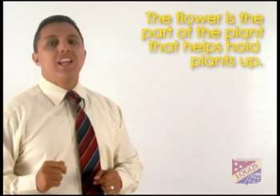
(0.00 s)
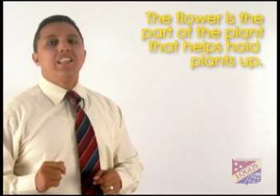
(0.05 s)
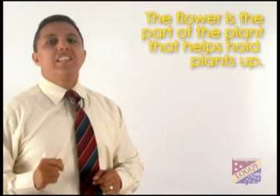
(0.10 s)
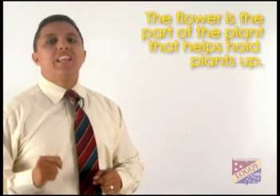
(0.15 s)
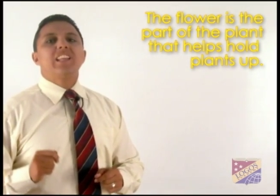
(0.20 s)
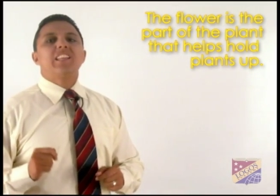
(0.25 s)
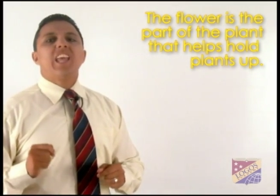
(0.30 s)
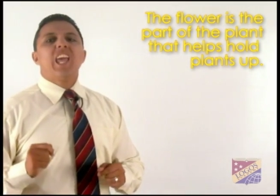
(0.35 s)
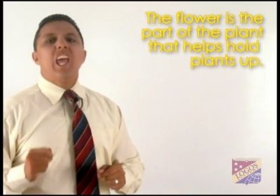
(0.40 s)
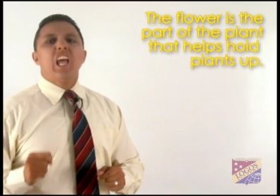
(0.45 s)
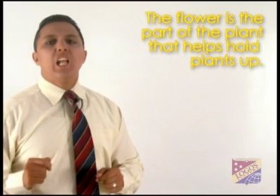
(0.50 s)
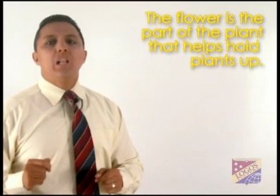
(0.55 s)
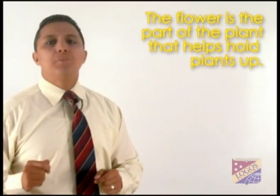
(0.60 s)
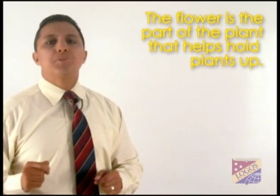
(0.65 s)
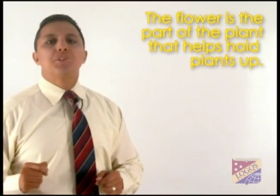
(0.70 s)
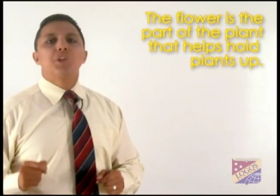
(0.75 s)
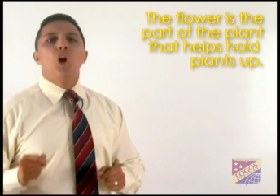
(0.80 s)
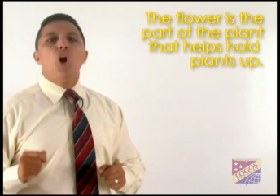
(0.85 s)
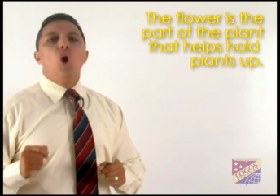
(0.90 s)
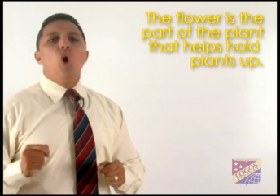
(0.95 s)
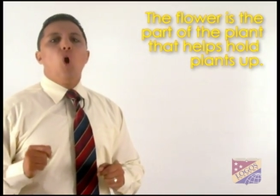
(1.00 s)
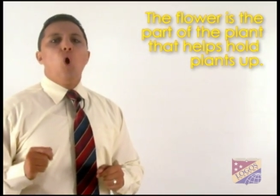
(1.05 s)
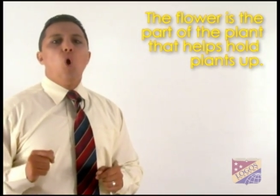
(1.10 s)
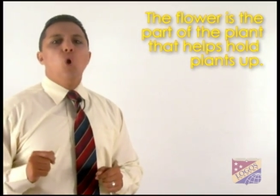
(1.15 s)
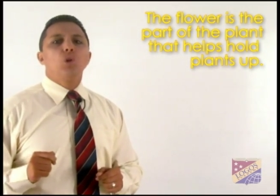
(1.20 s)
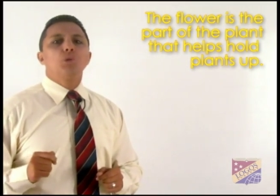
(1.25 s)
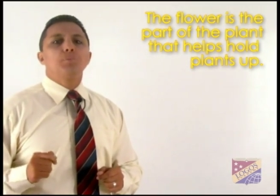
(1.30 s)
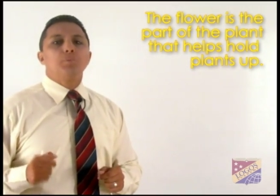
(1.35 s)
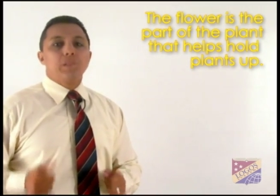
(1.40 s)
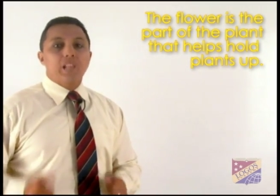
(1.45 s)
that helps
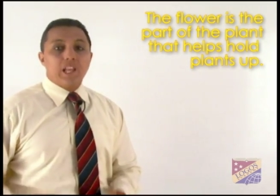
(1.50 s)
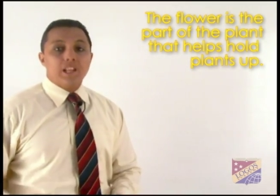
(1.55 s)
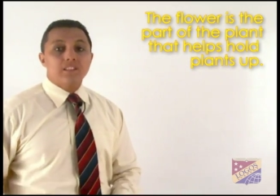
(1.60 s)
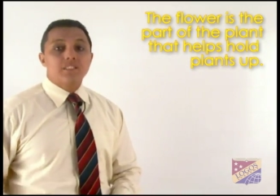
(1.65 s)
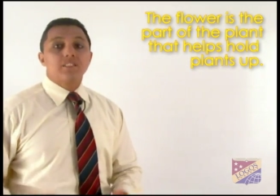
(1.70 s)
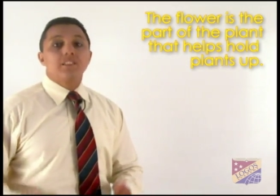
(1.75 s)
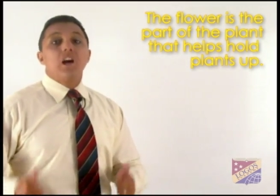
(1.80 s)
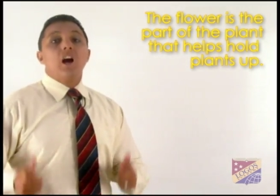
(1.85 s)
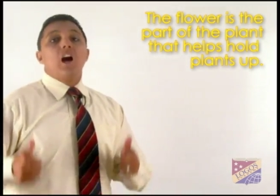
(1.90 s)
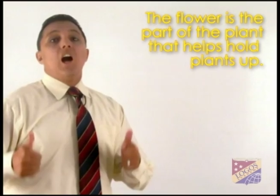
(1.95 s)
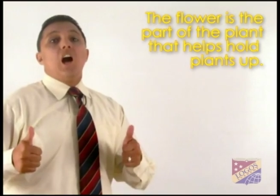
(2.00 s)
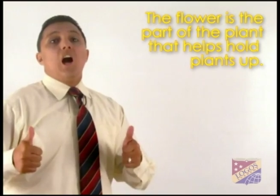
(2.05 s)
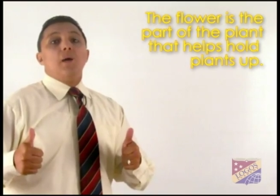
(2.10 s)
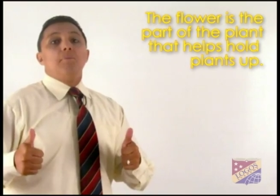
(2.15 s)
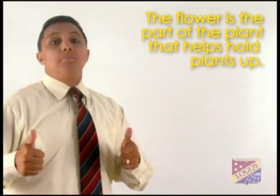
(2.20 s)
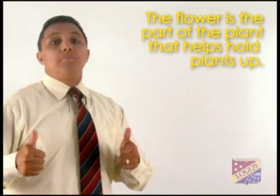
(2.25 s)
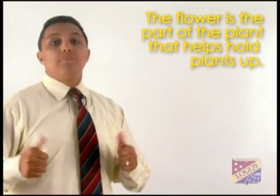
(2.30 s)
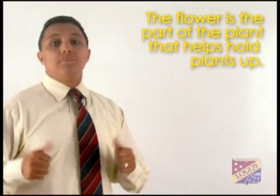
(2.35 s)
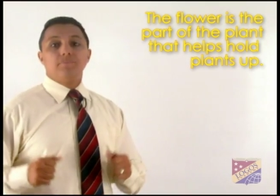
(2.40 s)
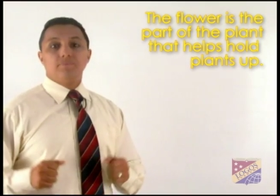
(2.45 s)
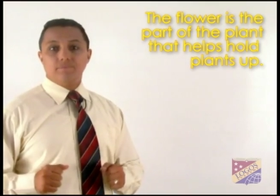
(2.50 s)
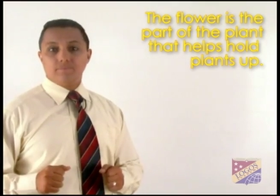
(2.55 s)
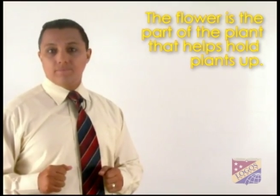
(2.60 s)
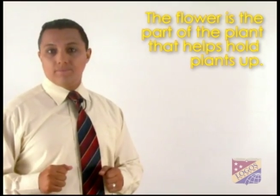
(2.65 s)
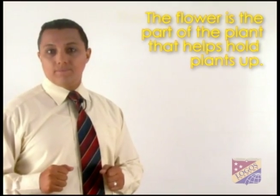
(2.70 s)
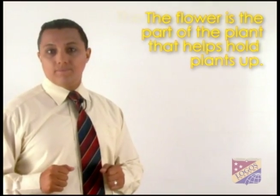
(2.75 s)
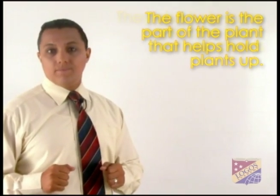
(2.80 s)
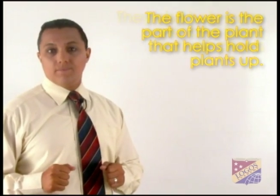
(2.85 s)
hold plants up.